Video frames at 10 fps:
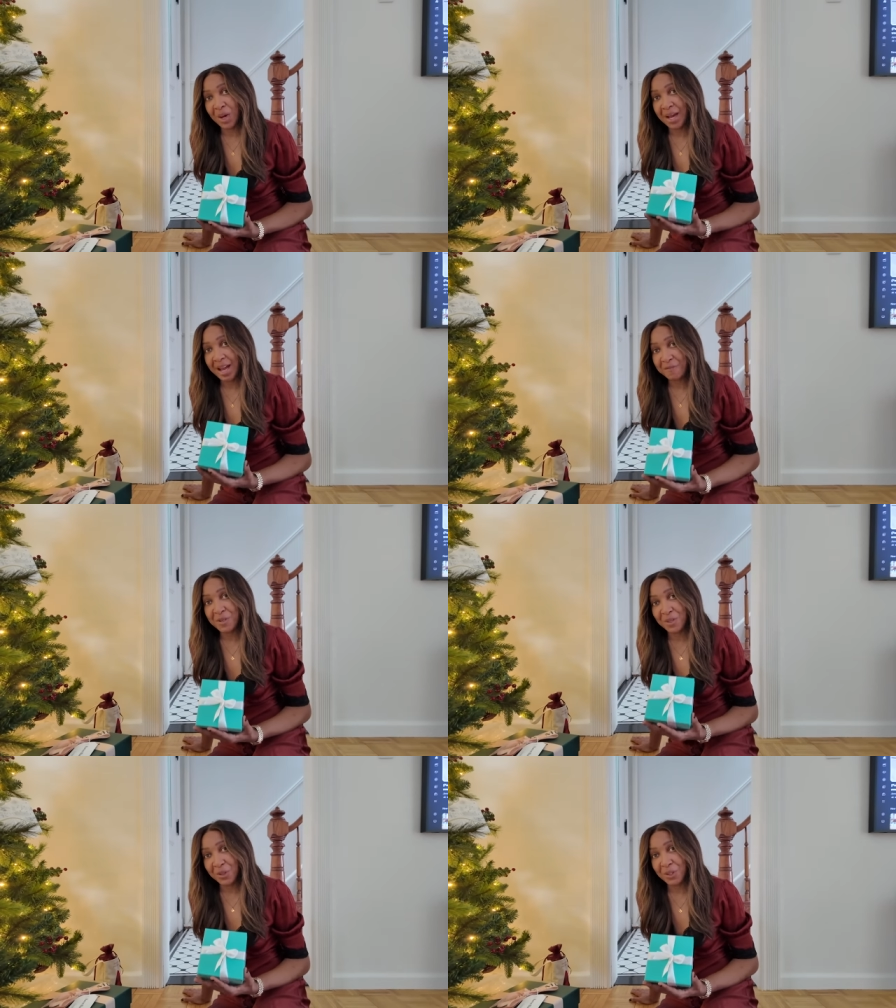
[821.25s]
I
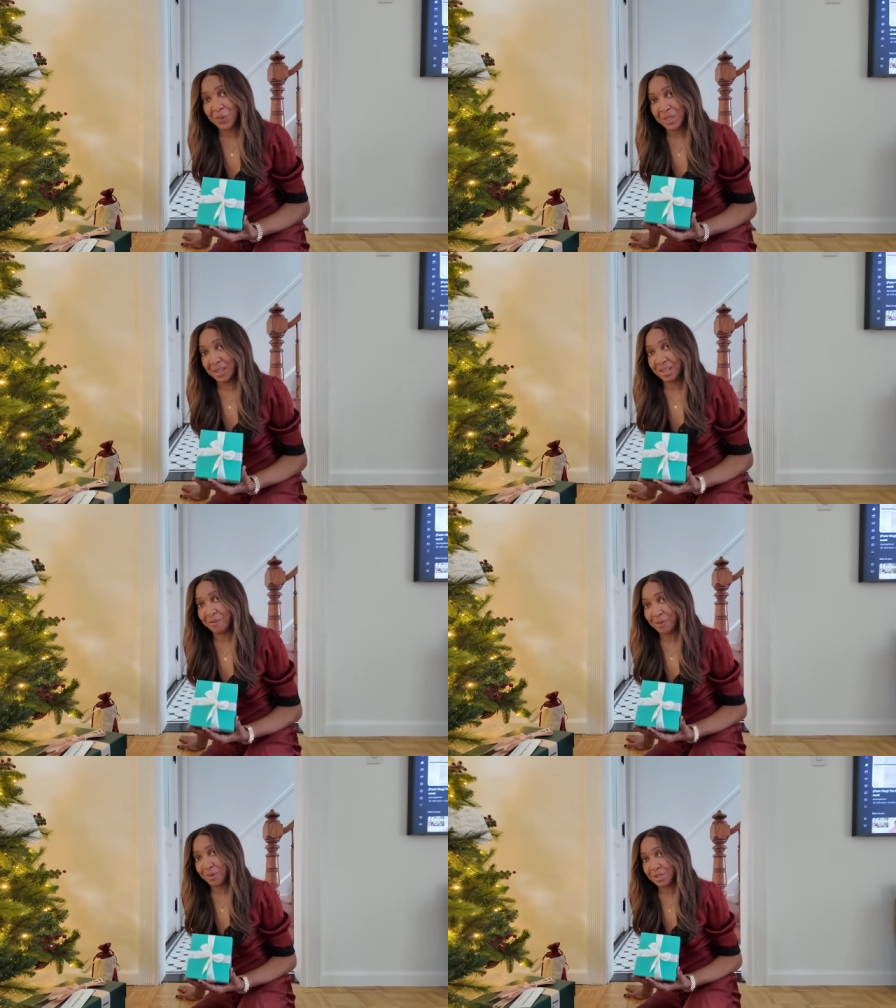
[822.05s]
haven't got you
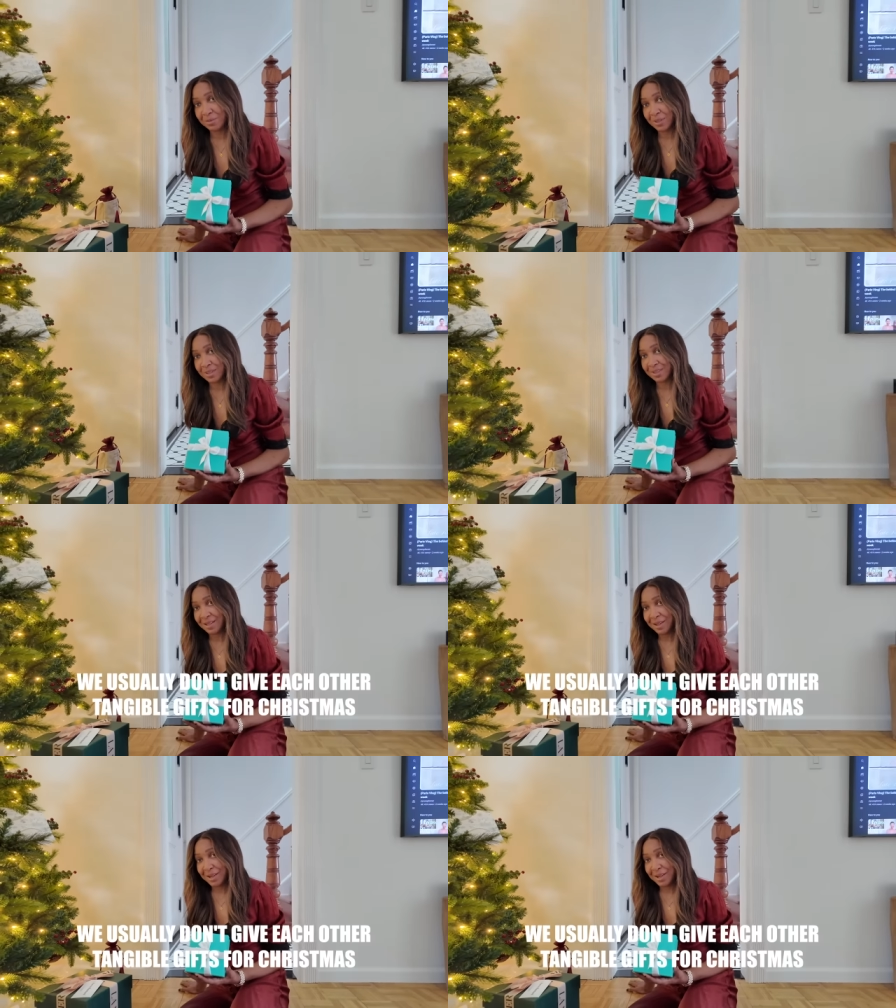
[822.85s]
anything for Christmas.